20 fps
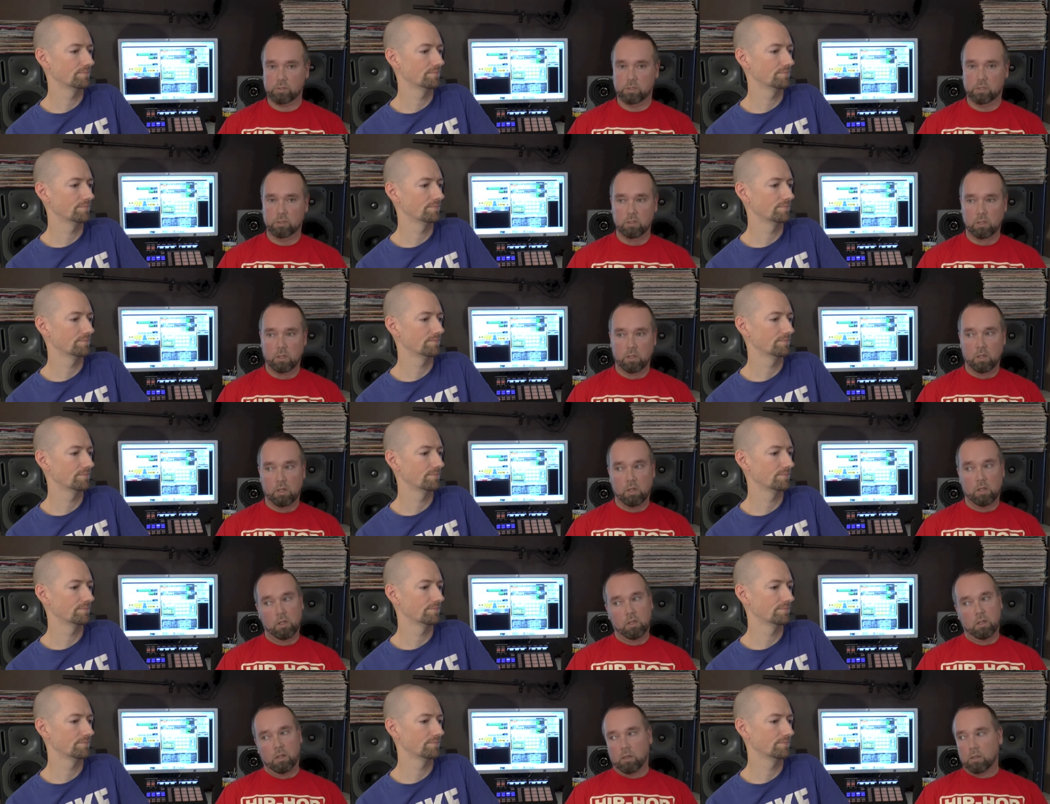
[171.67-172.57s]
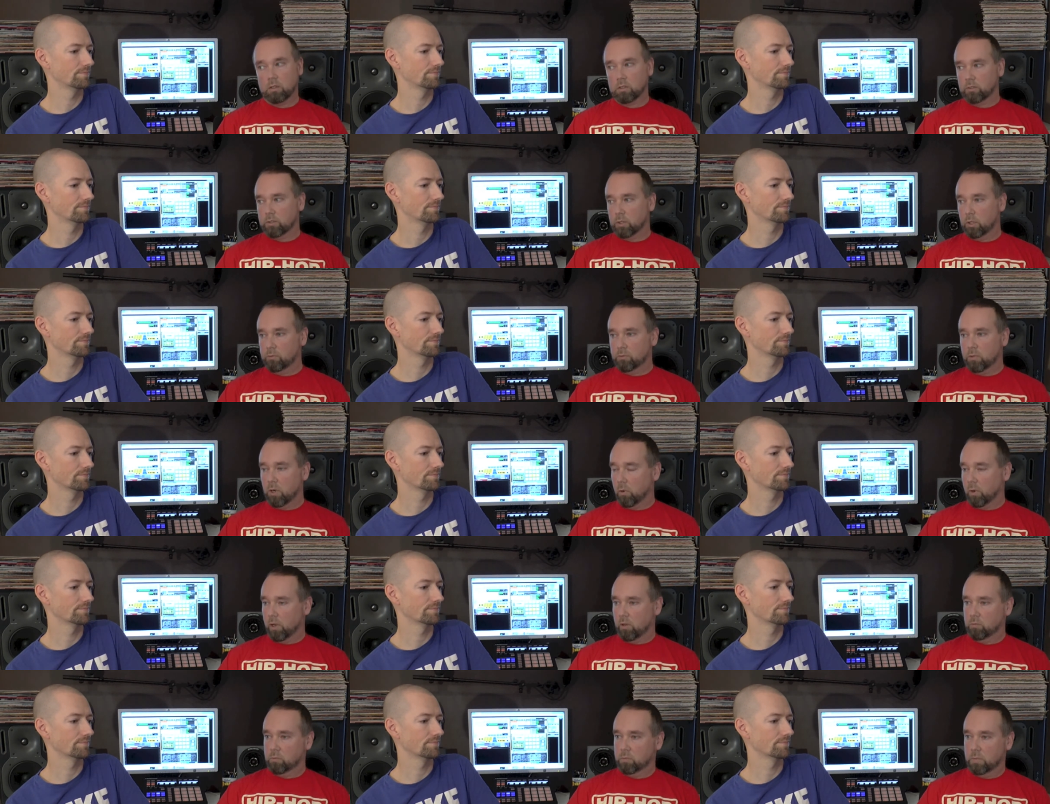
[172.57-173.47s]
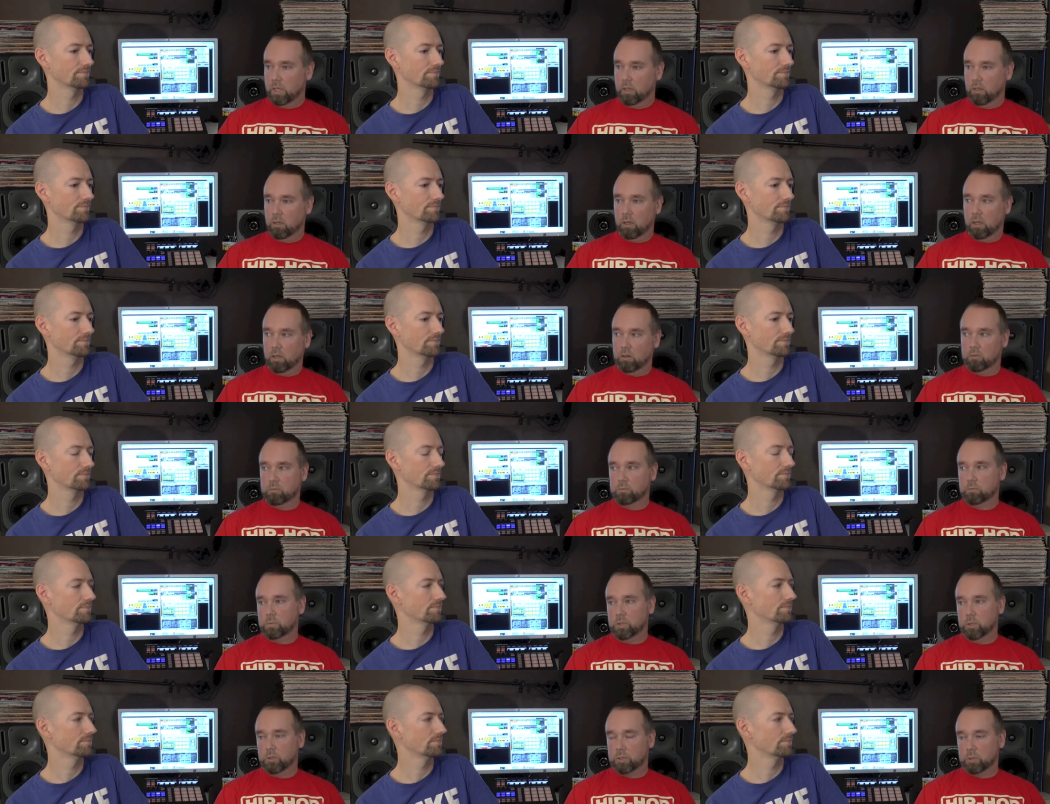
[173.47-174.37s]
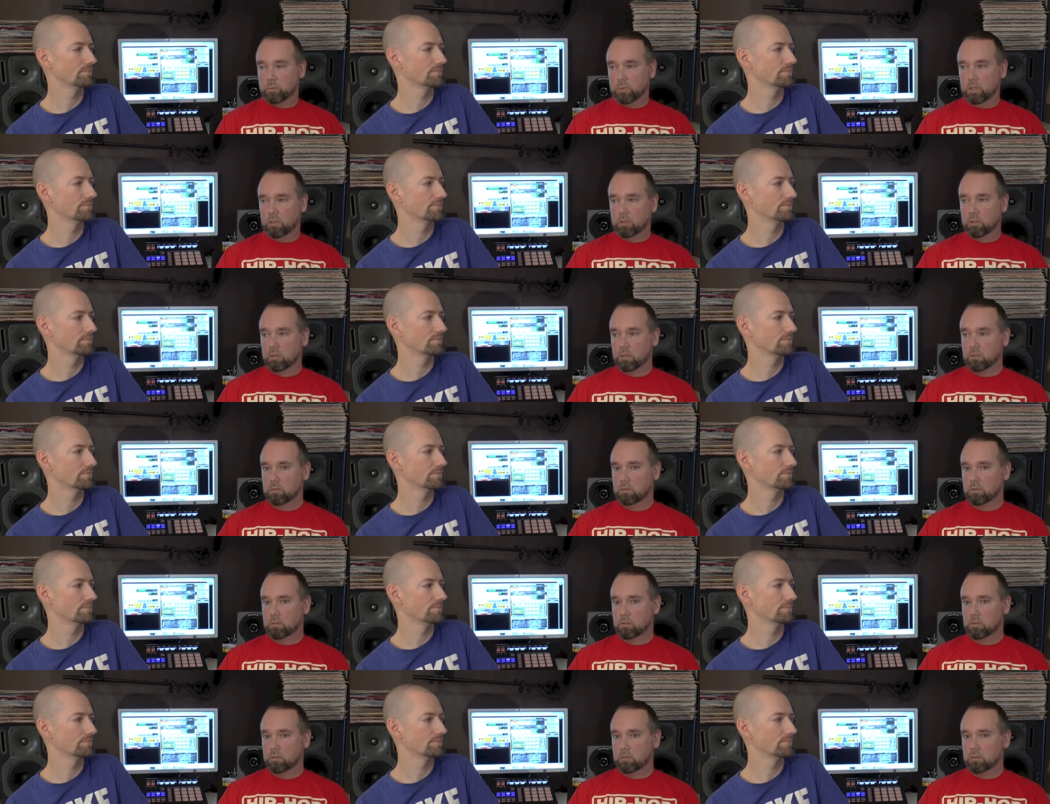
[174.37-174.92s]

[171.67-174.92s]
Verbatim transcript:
Speaker 1: And uh, so far we have made a lot of music with